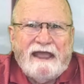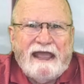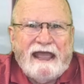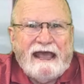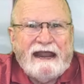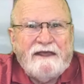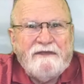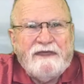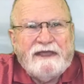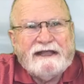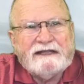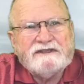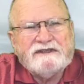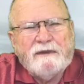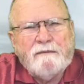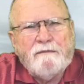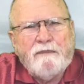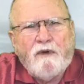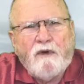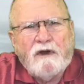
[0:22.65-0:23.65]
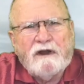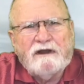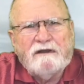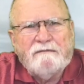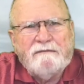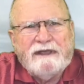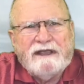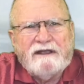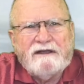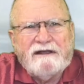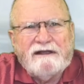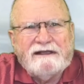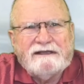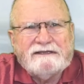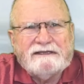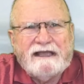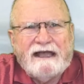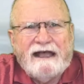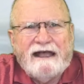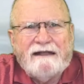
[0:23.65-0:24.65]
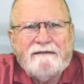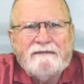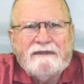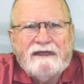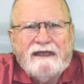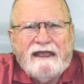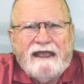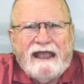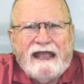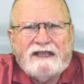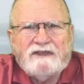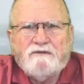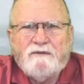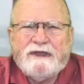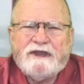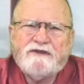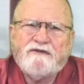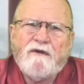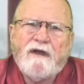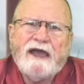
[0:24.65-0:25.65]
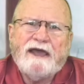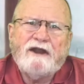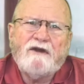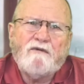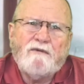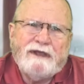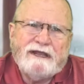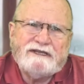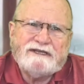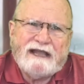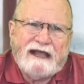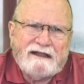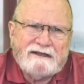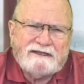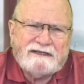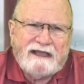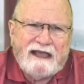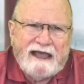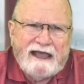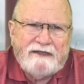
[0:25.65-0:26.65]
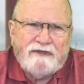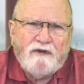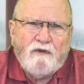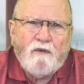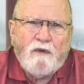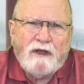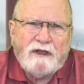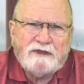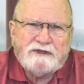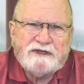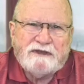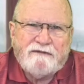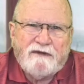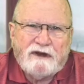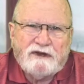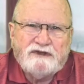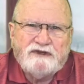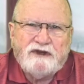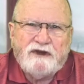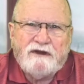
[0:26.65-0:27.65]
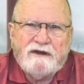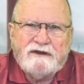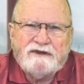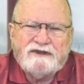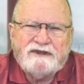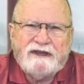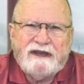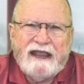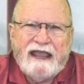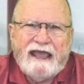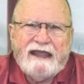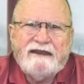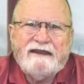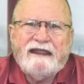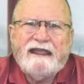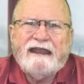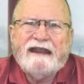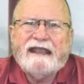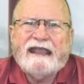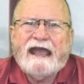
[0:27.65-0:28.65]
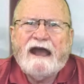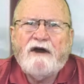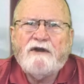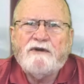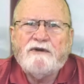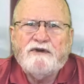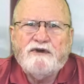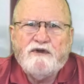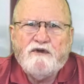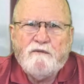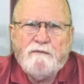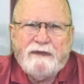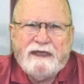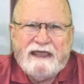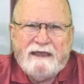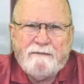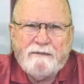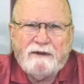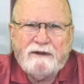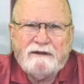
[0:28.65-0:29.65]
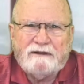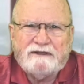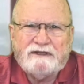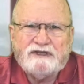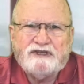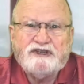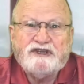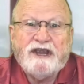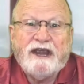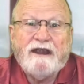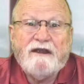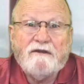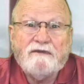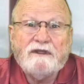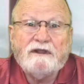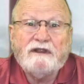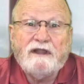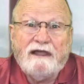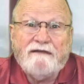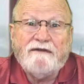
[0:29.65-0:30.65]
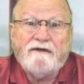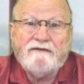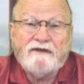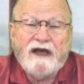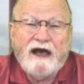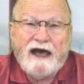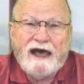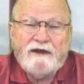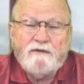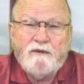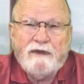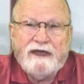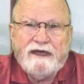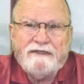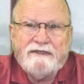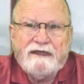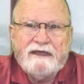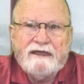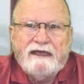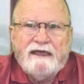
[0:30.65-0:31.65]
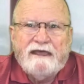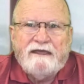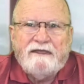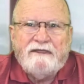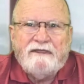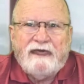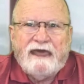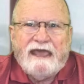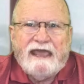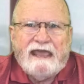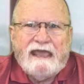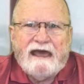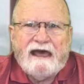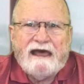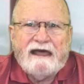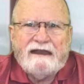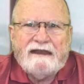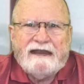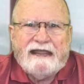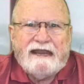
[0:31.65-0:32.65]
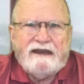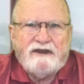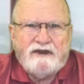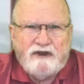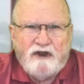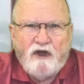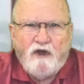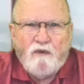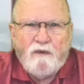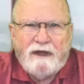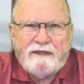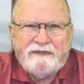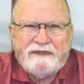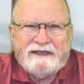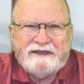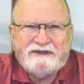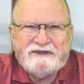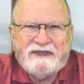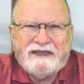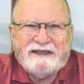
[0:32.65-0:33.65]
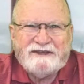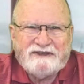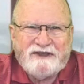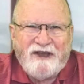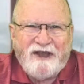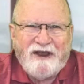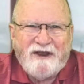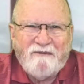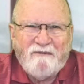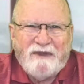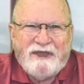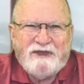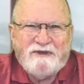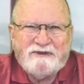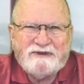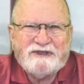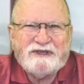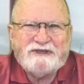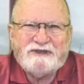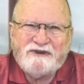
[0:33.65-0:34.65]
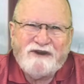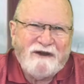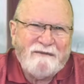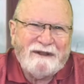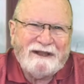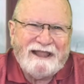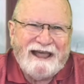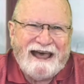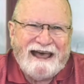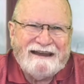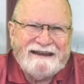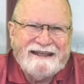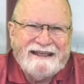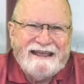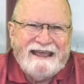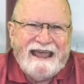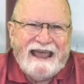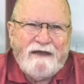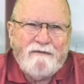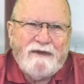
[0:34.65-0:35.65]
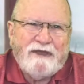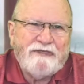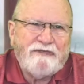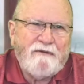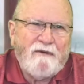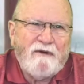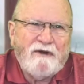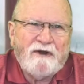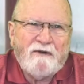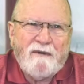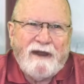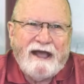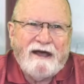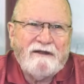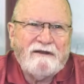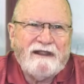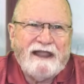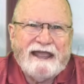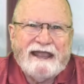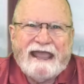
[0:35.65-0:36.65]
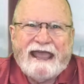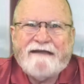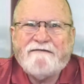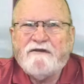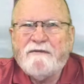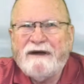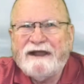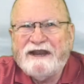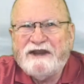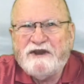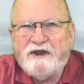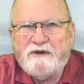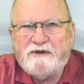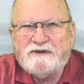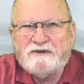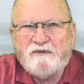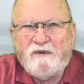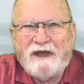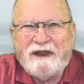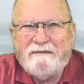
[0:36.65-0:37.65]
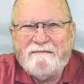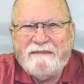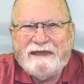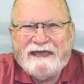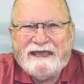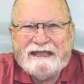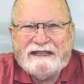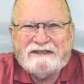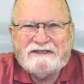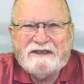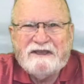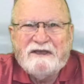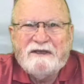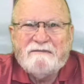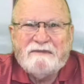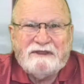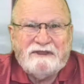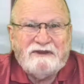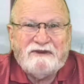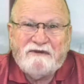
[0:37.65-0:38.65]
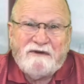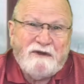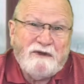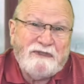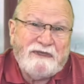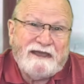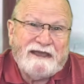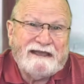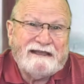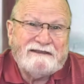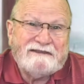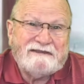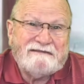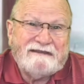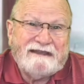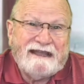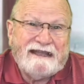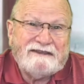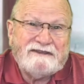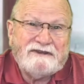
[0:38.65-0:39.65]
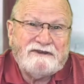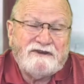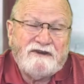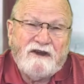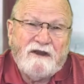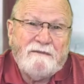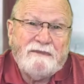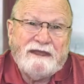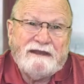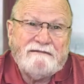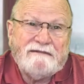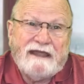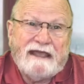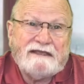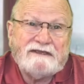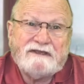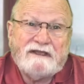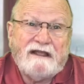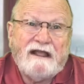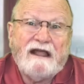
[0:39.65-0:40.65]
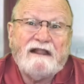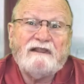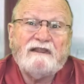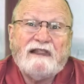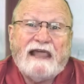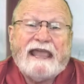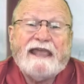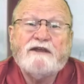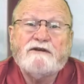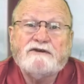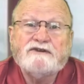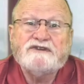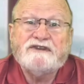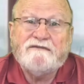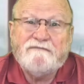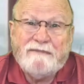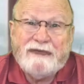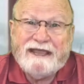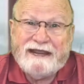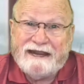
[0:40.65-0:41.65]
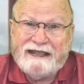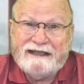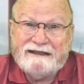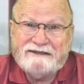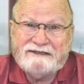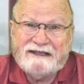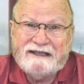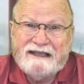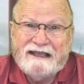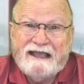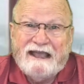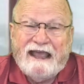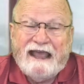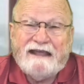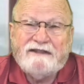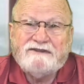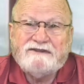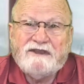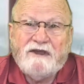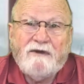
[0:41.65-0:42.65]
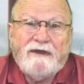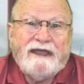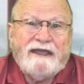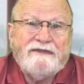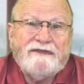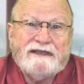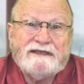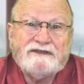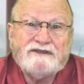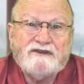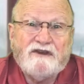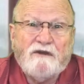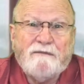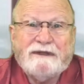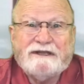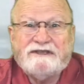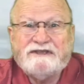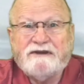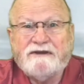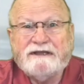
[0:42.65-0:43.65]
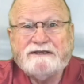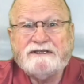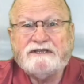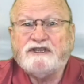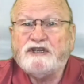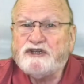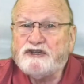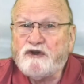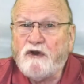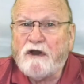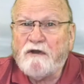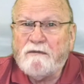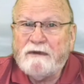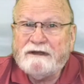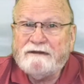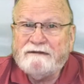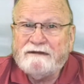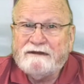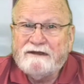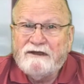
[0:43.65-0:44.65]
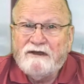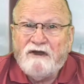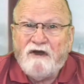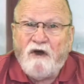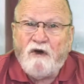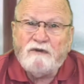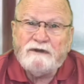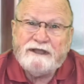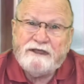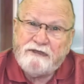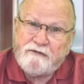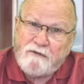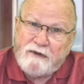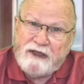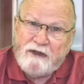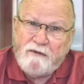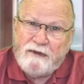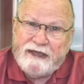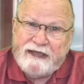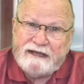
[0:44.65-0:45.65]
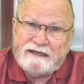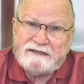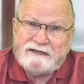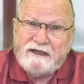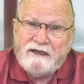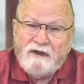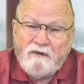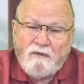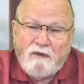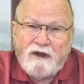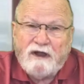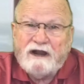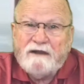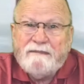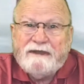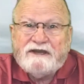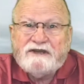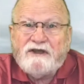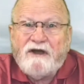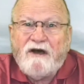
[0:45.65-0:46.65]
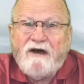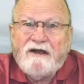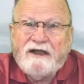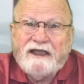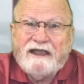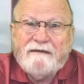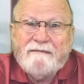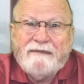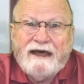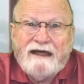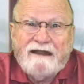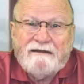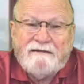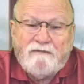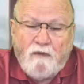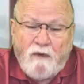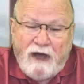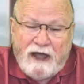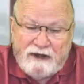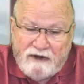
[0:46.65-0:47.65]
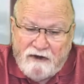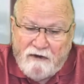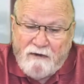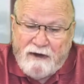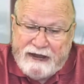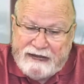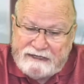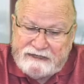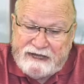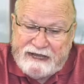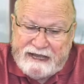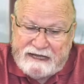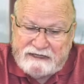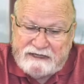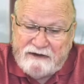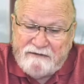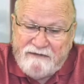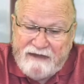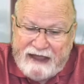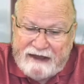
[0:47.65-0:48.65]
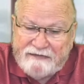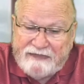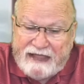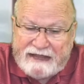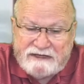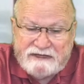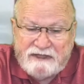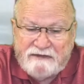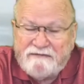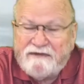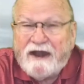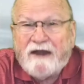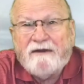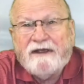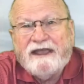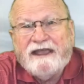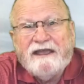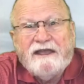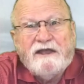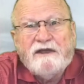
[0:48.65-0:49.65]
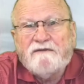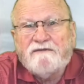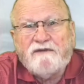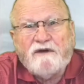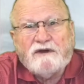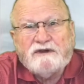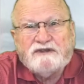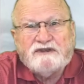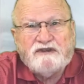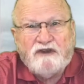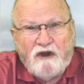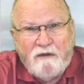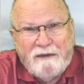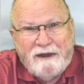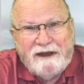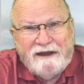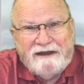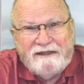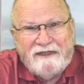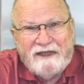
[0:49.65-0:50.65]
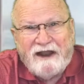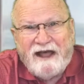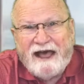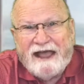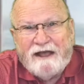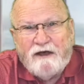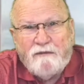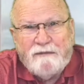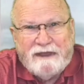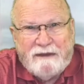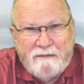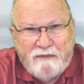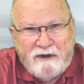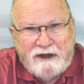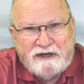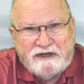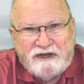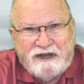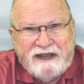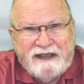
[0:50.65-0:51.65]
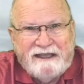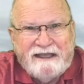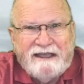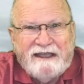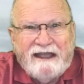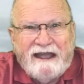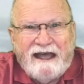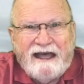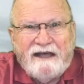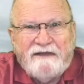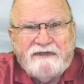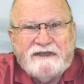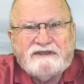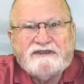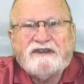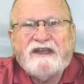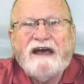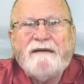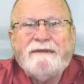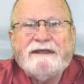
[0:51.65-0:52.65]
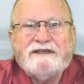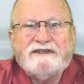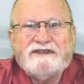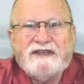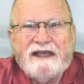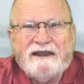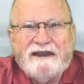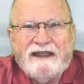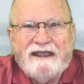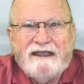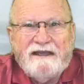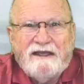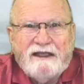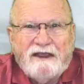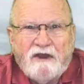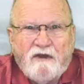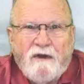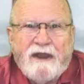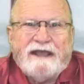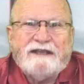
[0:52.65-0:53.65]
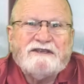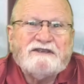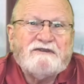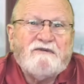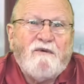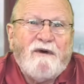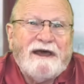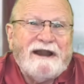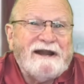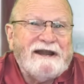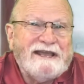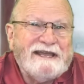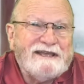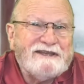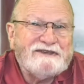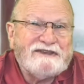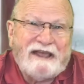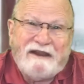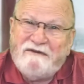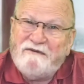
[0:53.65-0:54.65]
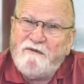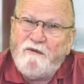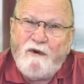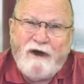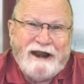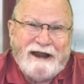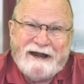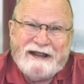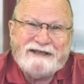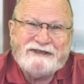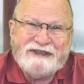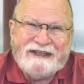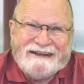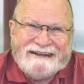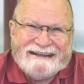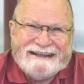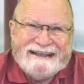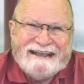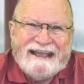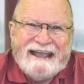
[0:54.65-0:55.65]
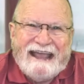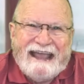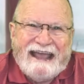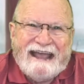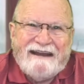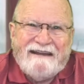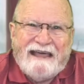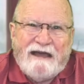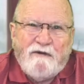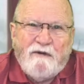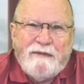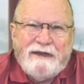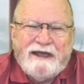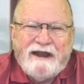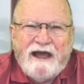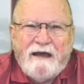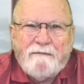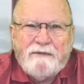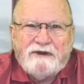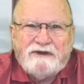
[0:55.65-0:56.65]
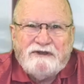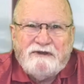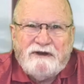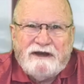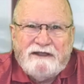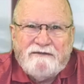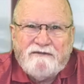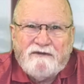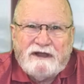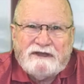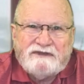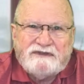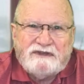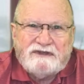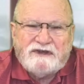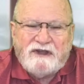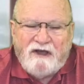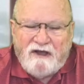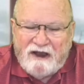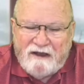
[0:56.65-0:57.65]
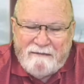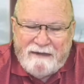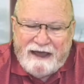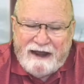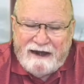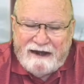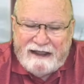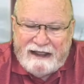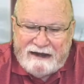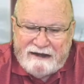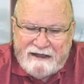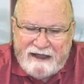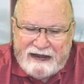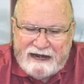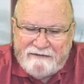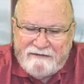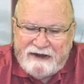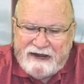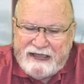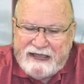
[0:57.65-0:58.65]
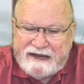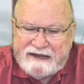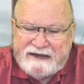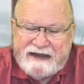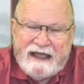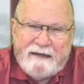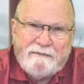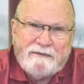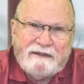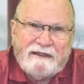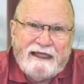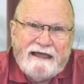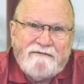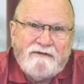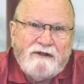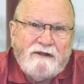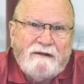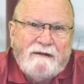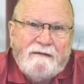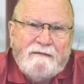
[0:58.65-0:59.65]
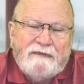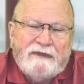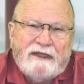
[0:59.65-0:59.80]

And I think it's important because as we try to reach outside the walls of our church and encounter new people to share the love of God with, they need to know what these things are. We use this term a lot and we throw it around like everybody knows what it means, but the truth is, it's a term that has layers of meanings. And so in this sermon series, it's a short one, only 3 weeks, we're going to be talking about what grace is. In fact, that's the very first sermon that I'll be preaching this coming Sunday, grace, what it is and what it isn't. And that will be an opportunity for us to talk about it on kind of an in-depth level.